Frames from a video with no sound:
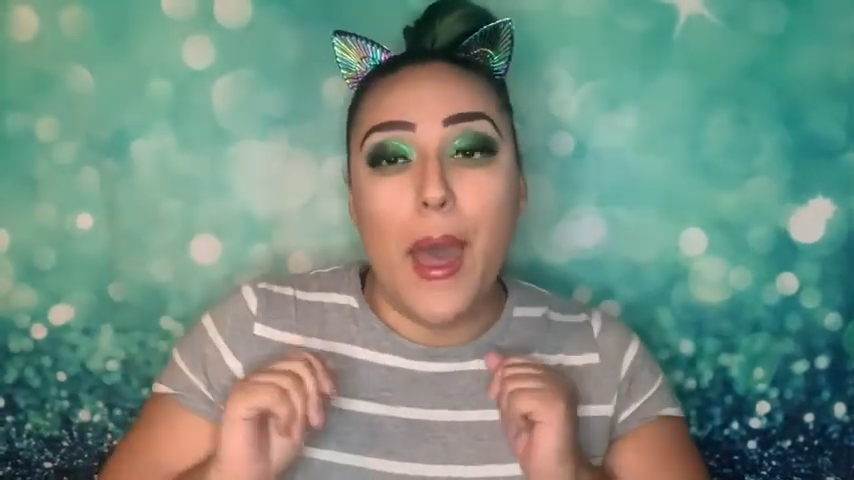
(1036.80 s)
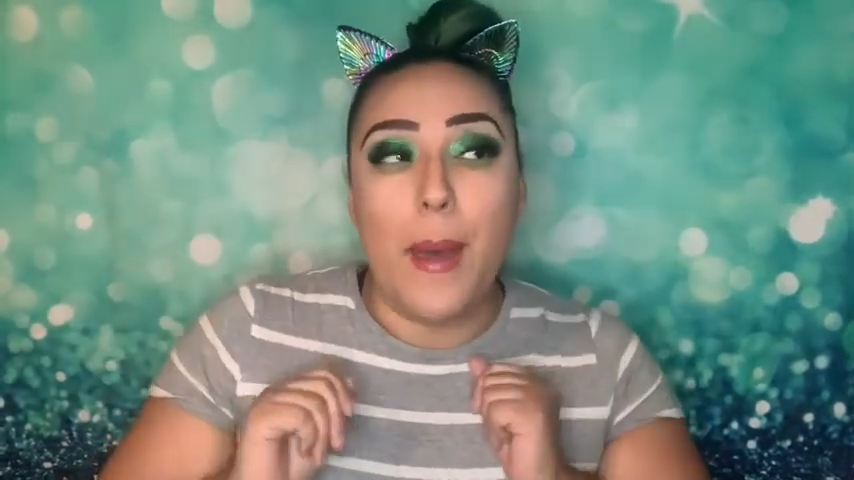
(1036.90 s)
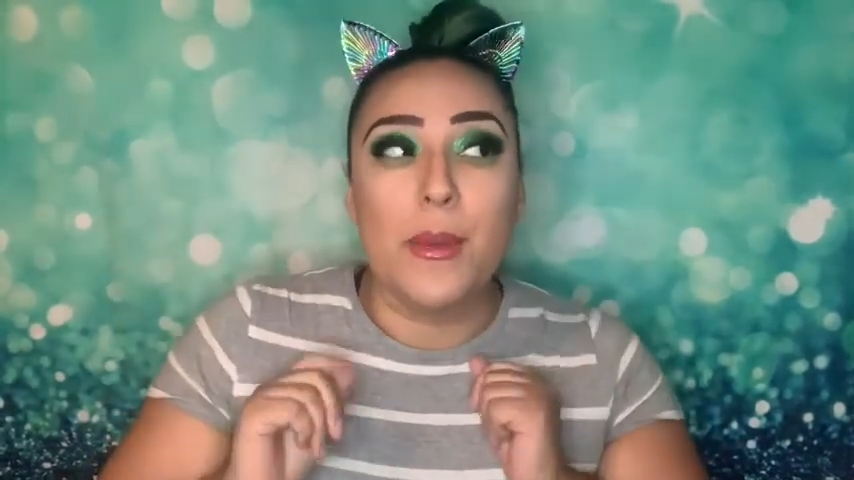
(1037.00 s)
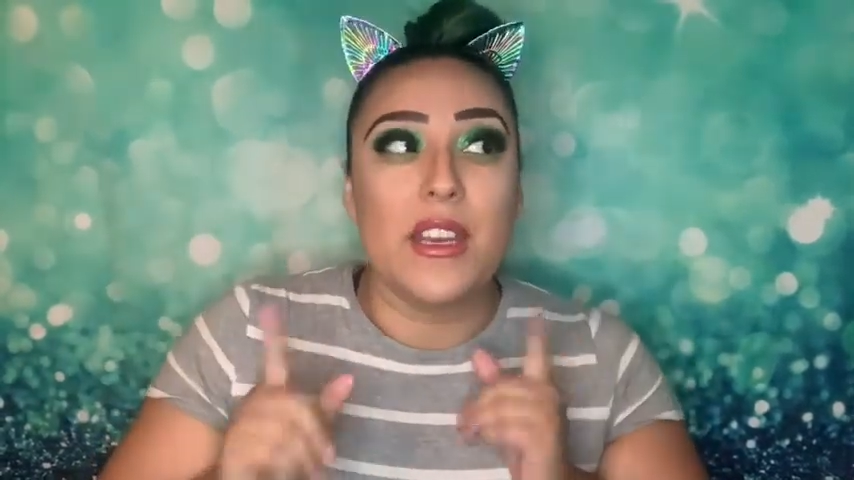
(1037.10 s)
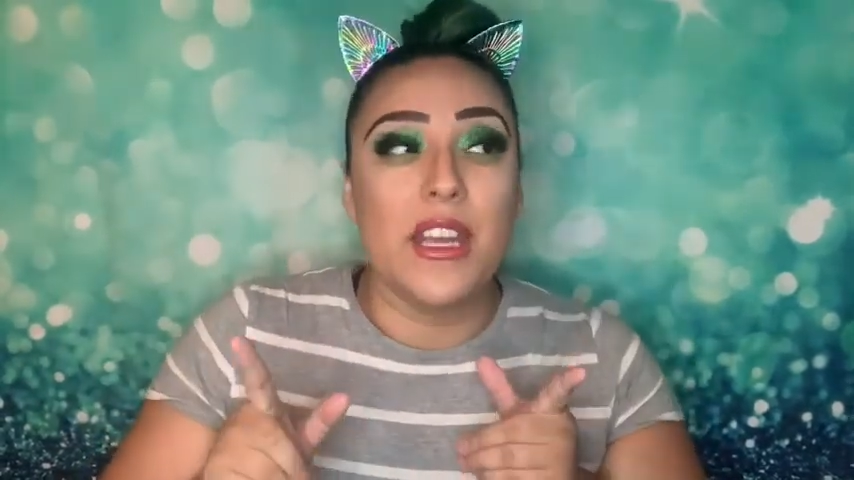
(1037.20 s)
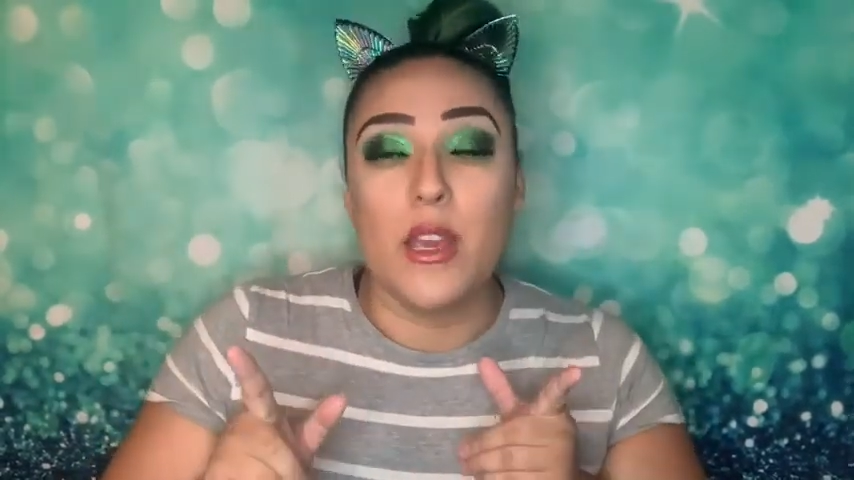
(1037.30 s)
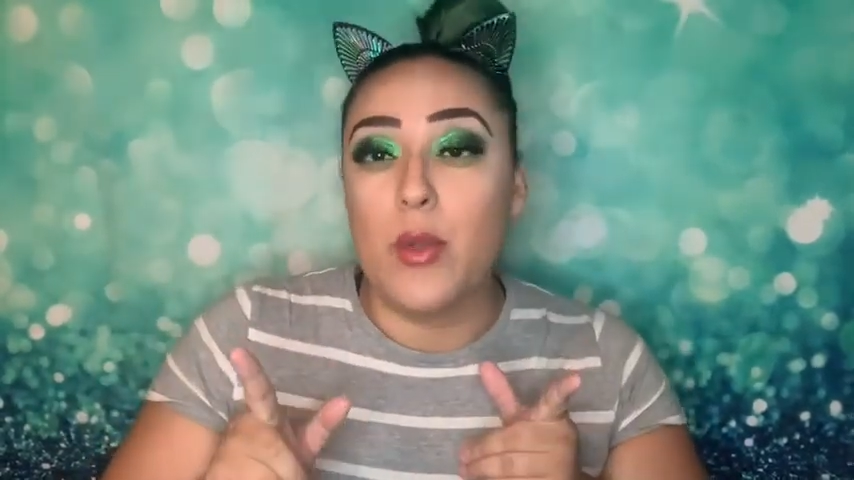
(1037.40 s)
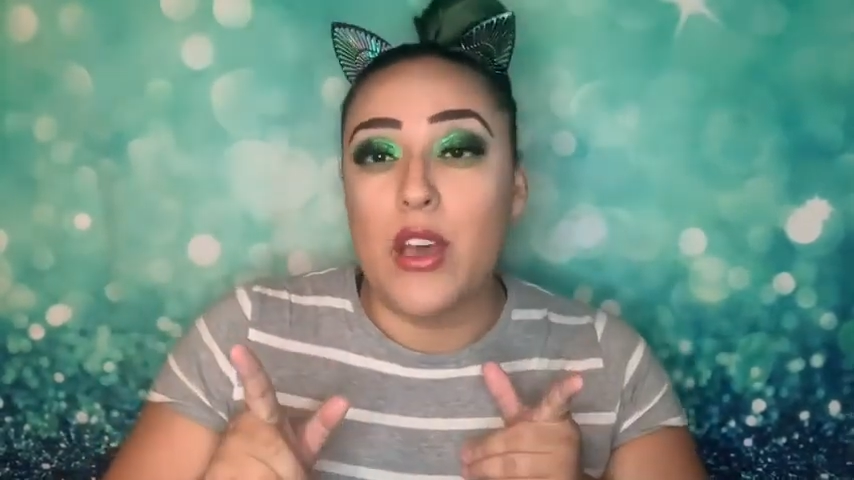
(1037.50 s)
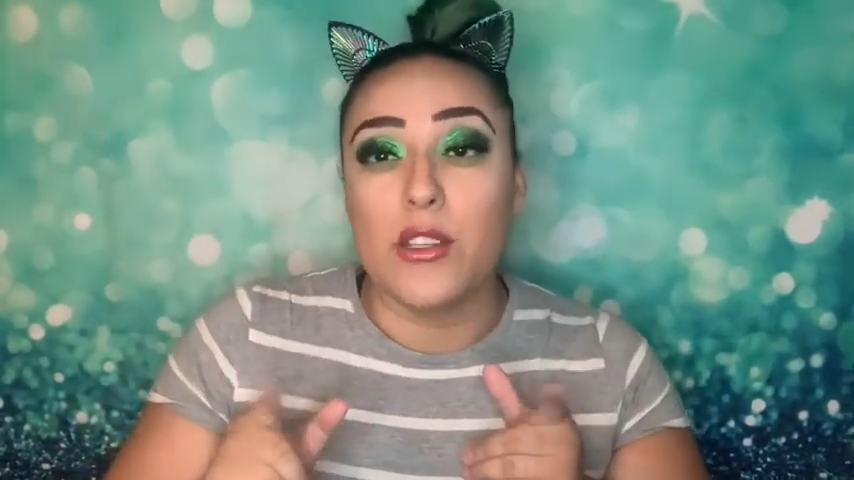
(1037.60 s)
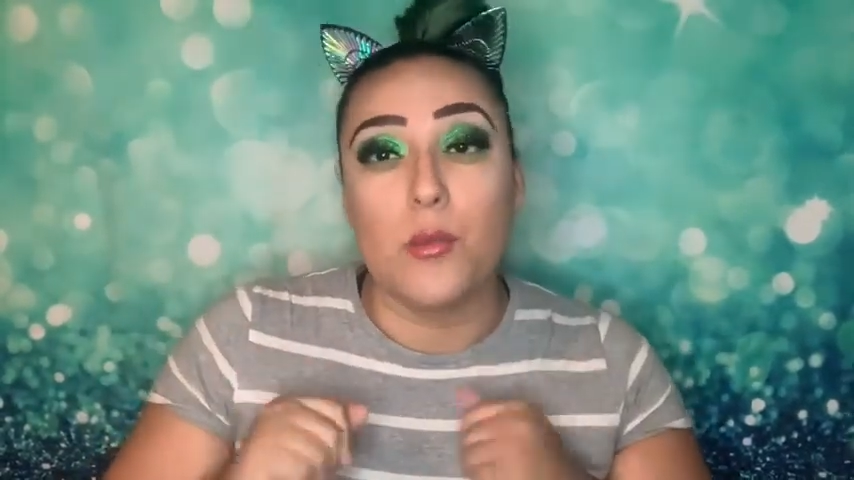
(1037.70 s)
I'm going to give
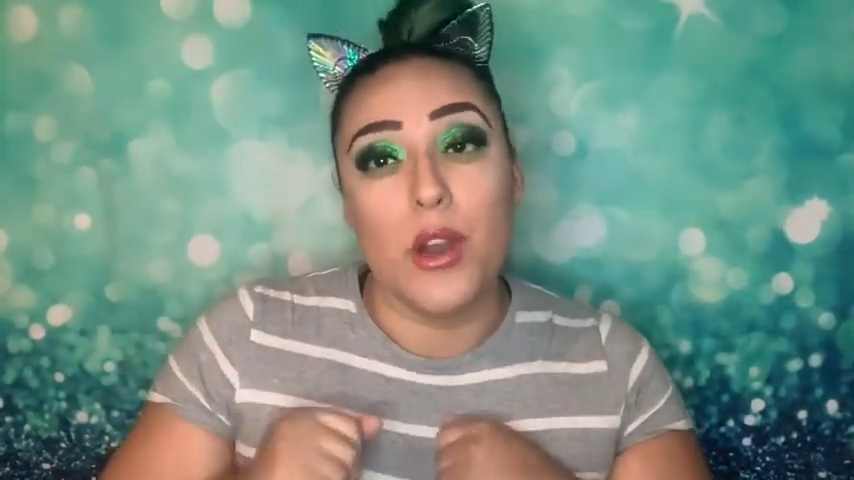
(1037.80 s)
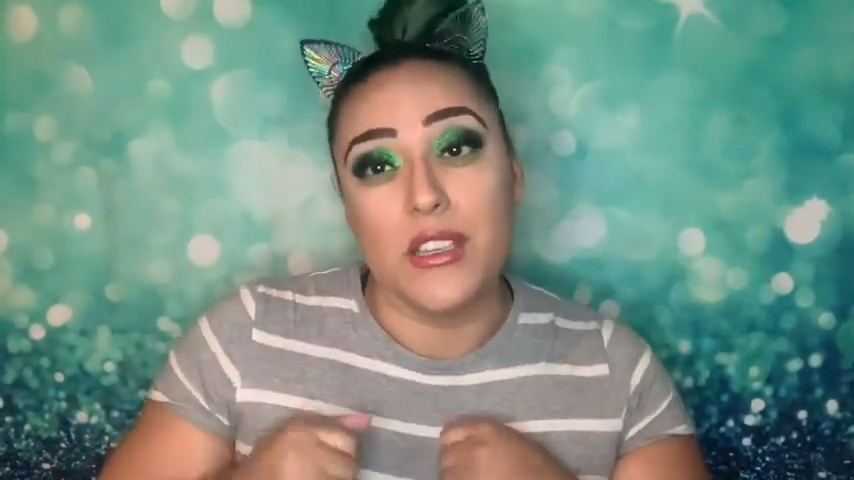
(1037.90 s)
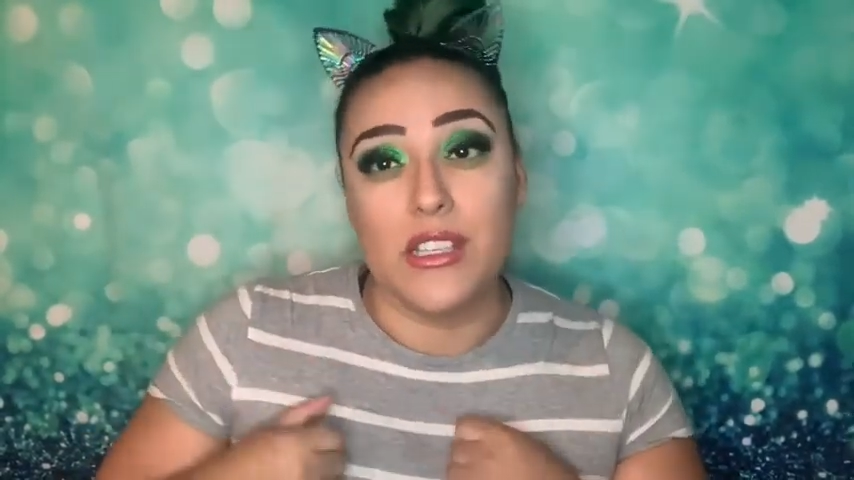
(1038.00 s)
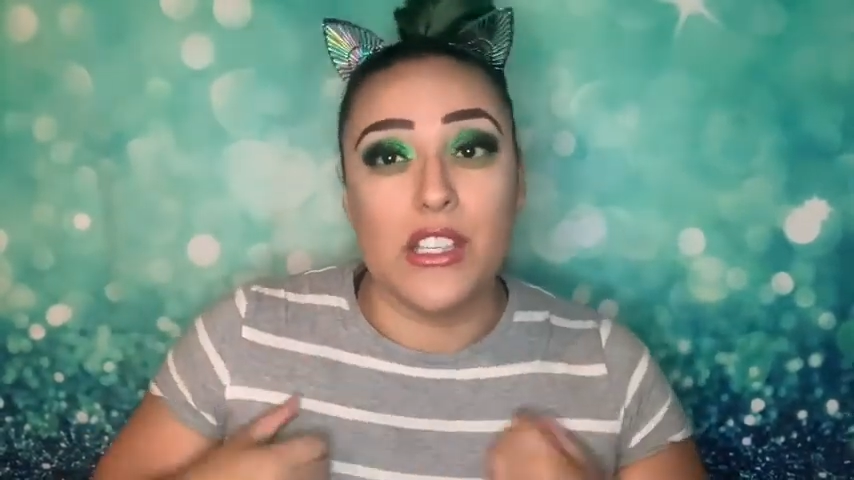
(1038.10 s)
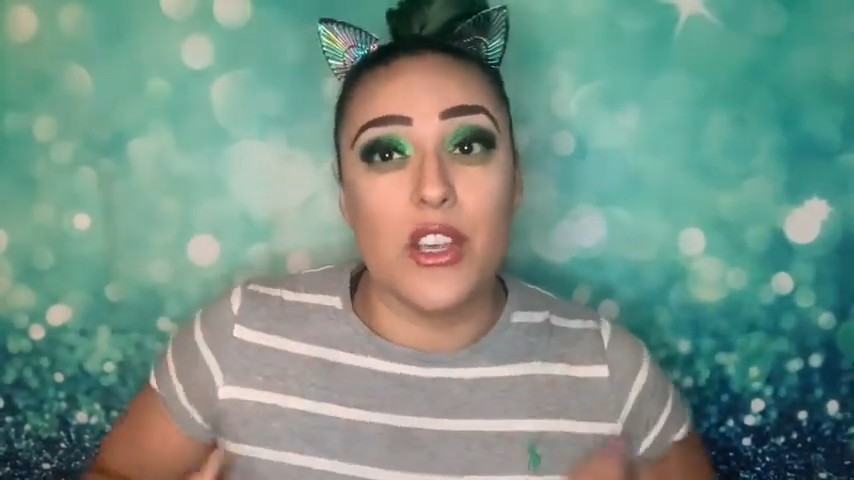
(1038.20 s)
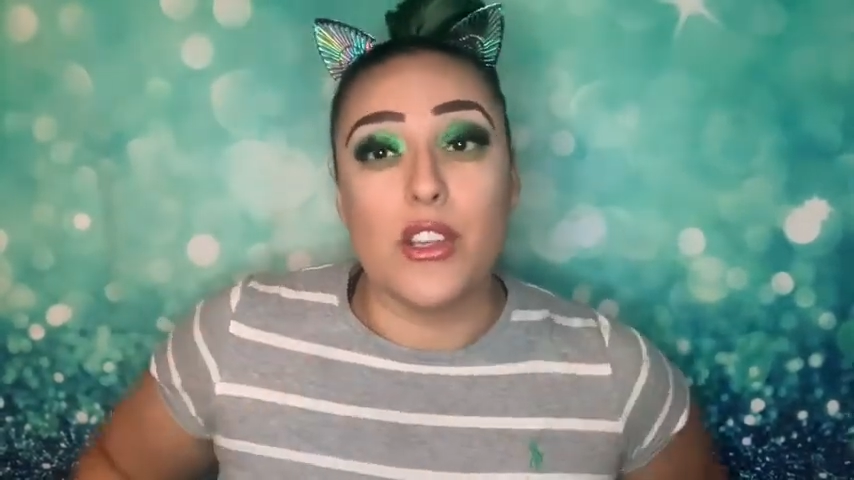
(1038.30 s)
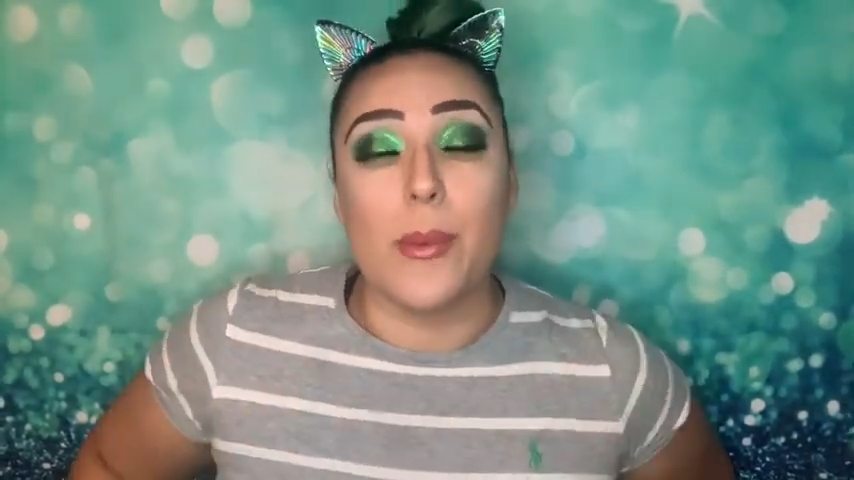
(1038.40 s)
y'all some more details